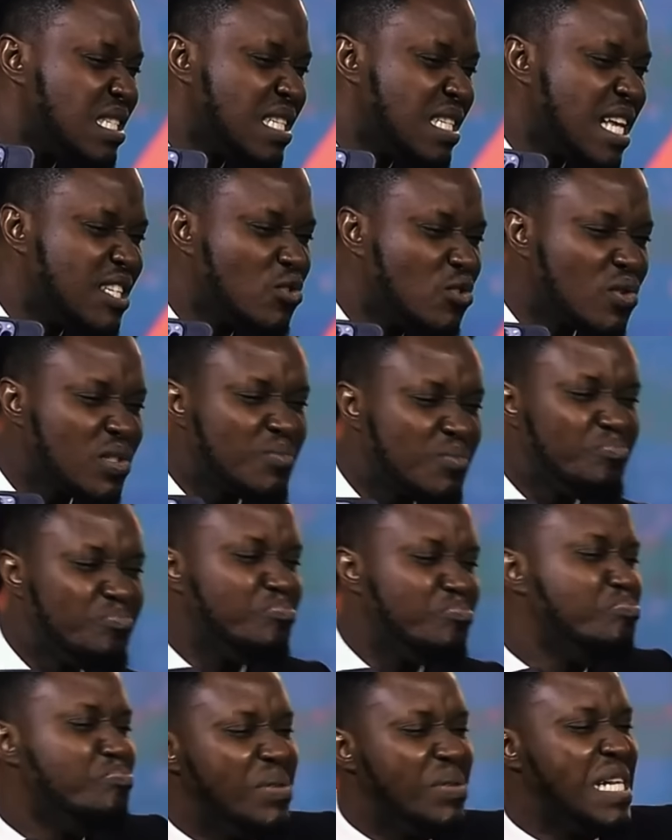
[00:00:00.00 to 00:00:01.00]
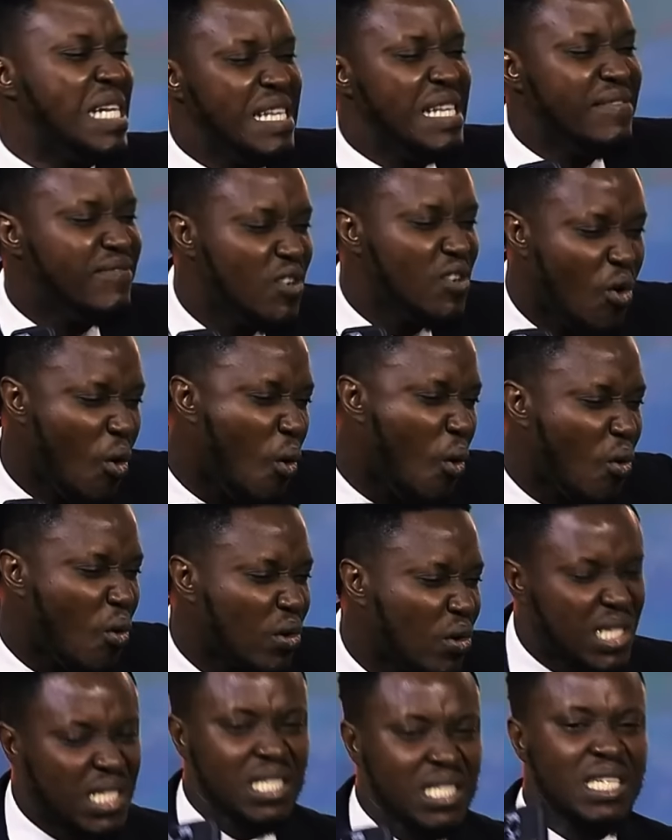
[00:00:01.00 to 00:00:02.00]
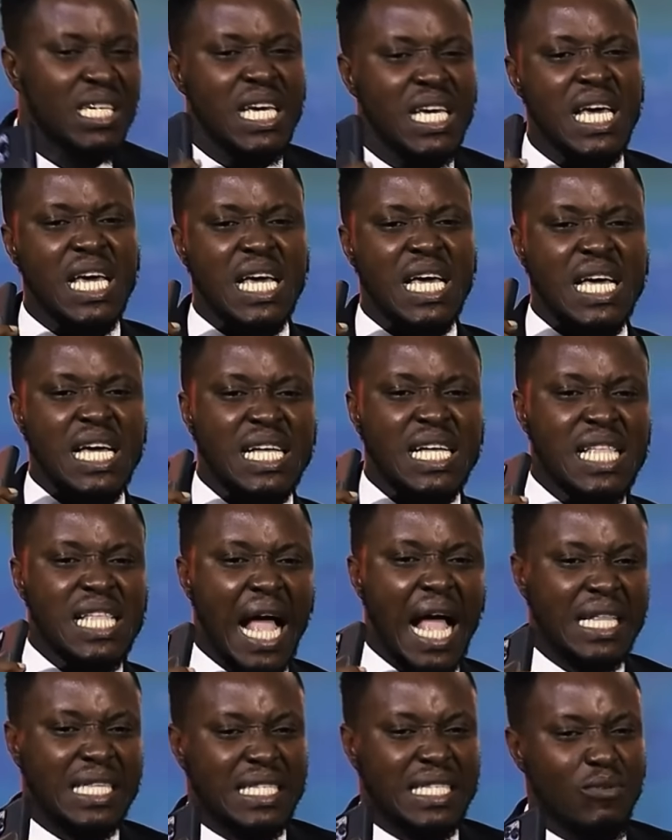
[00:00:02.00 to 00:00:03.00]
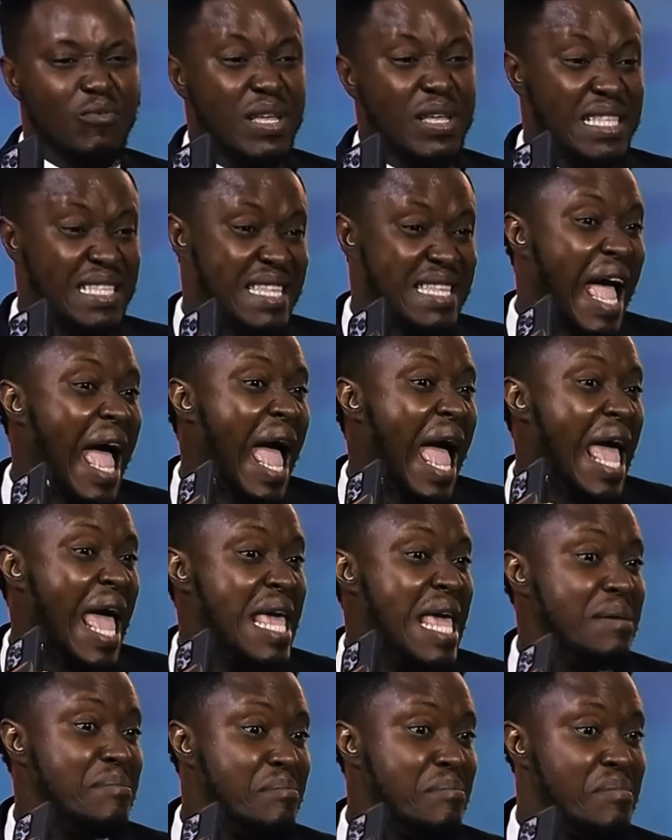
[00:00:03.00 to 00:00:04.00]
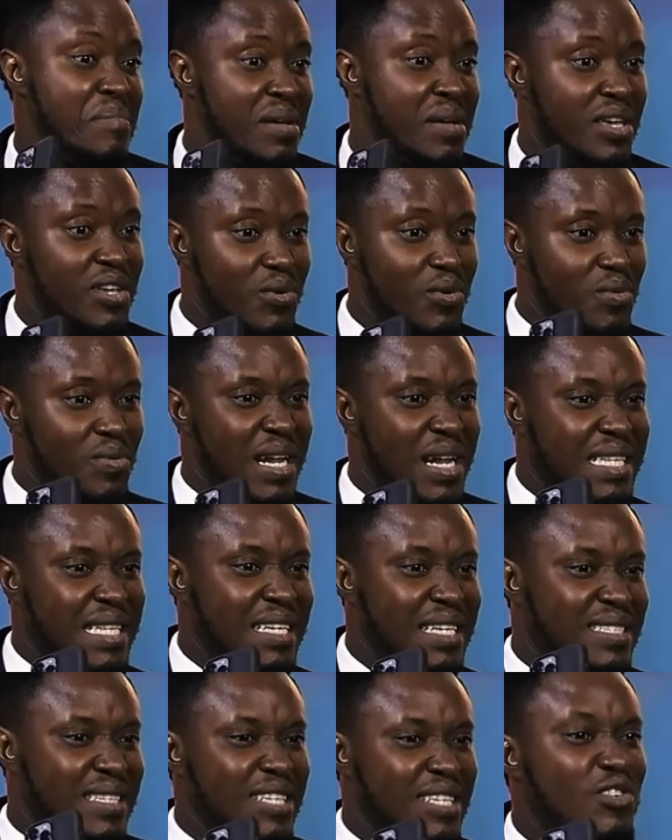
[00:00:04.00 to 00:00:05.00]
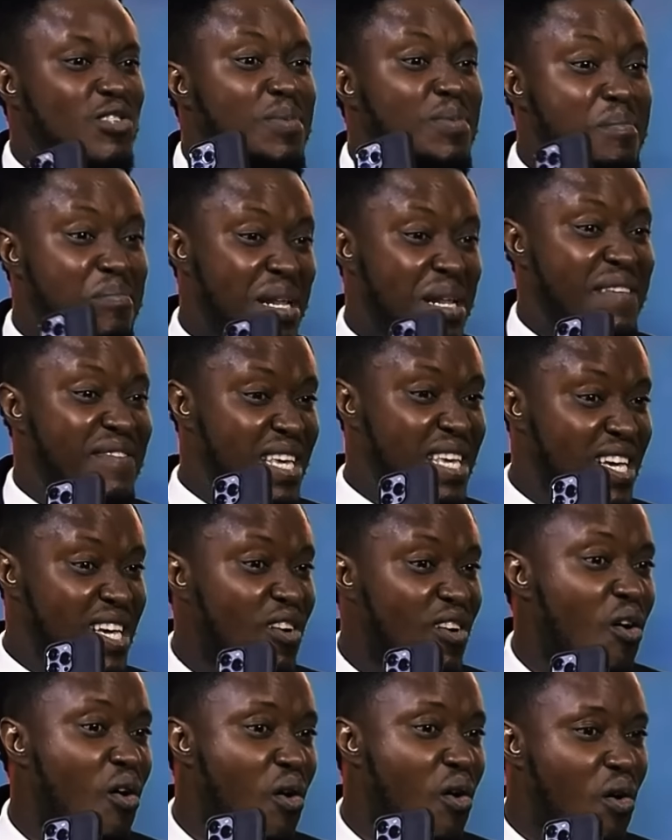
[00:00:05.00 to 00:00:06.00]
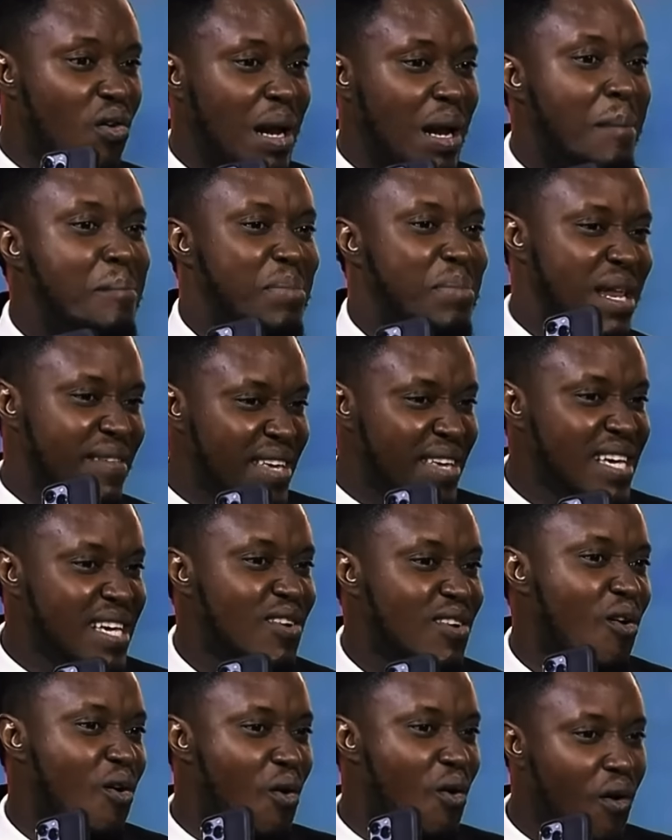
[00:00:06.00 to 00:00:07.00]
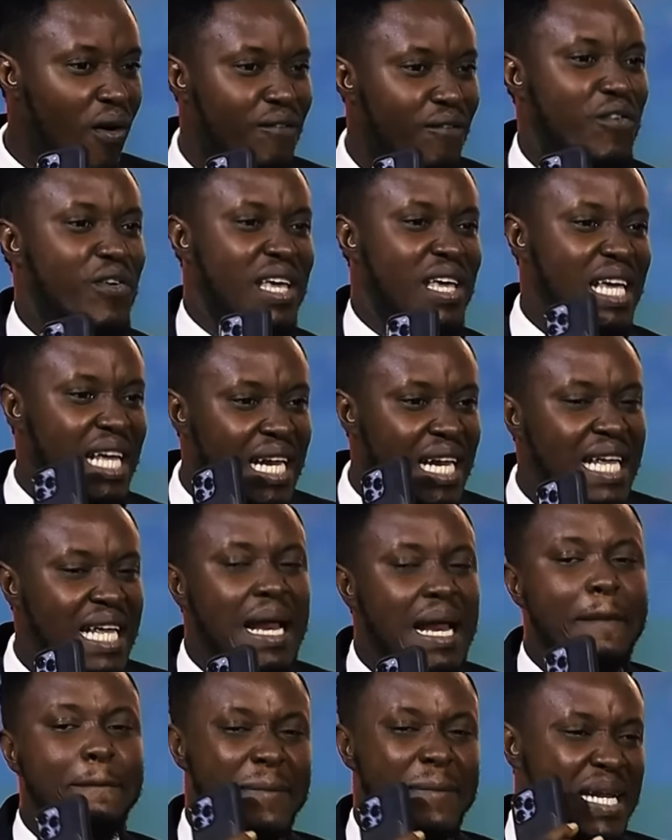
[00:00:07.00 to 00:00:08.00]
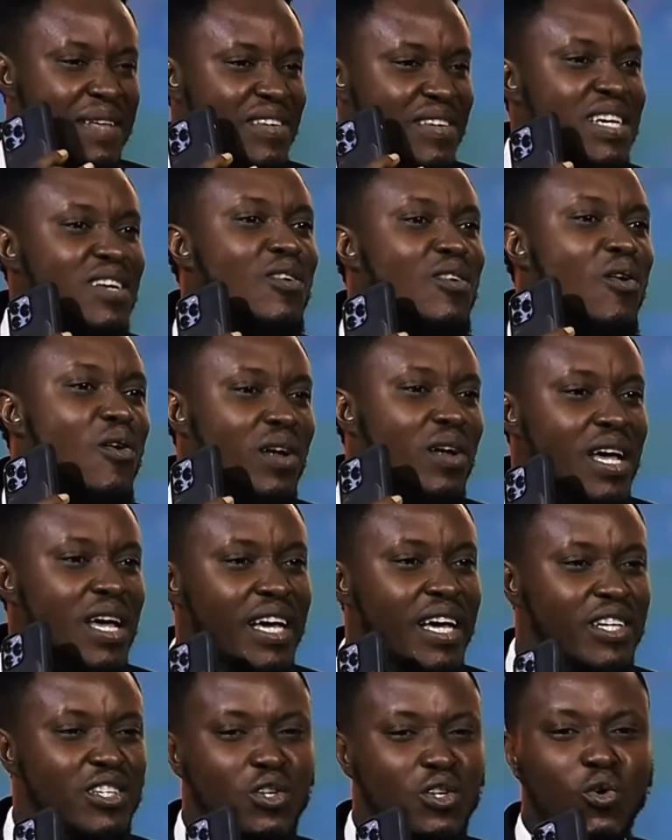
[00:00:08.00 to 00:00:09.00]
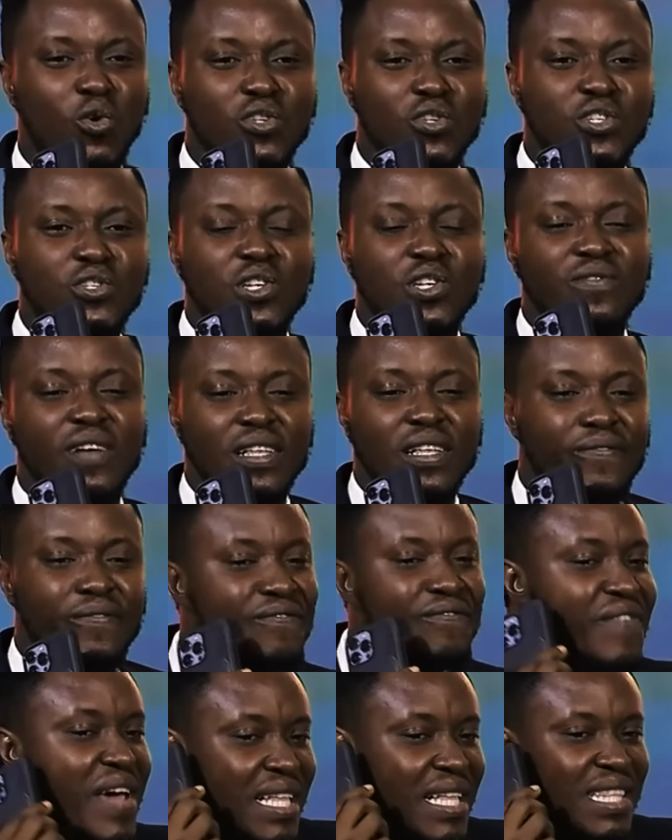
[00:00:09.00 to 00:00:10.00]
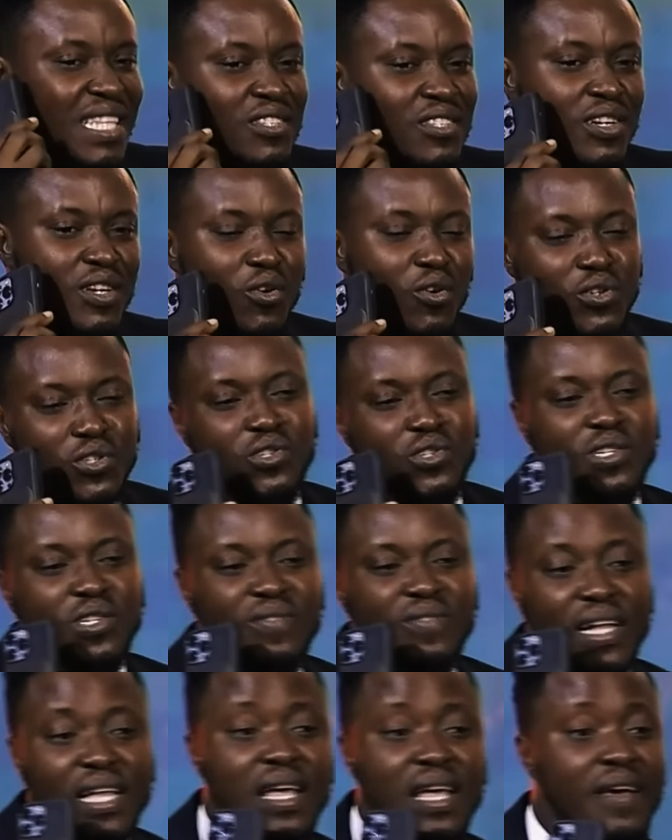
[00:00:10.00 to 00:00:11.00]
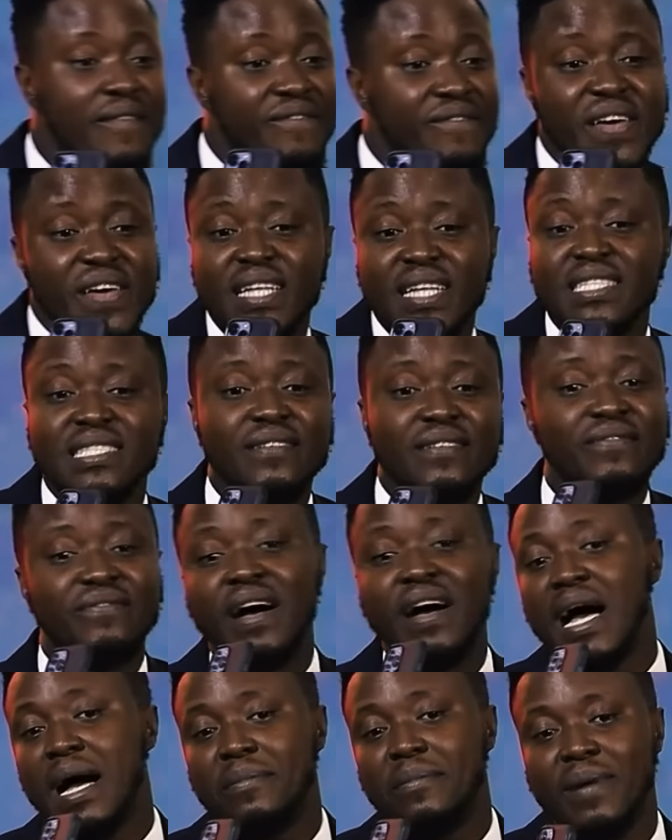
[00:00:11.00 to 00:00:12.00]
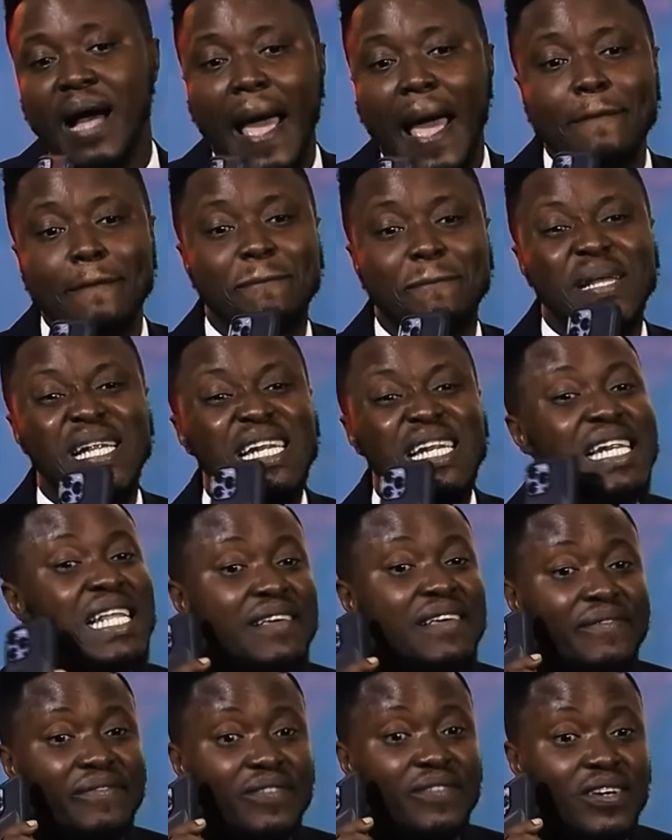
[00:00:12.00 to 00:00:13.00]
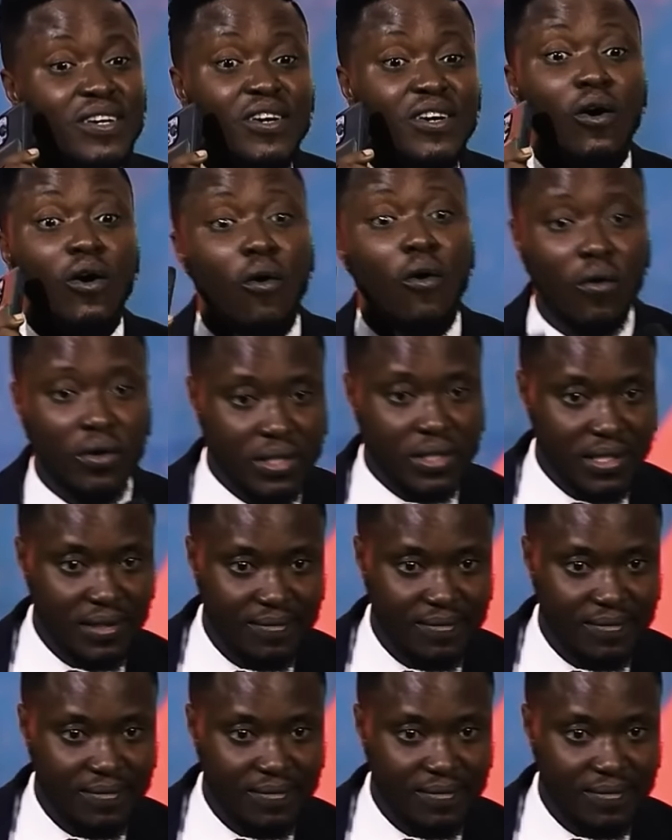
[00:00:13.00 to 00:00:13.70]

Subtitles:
Let's just believe God. that with time, you know, let's just be believing God. I'm believing God for healing. I'm believing God. This is a continuous verb. Faith is not a continuous verb. Faith is a verb. I believe God.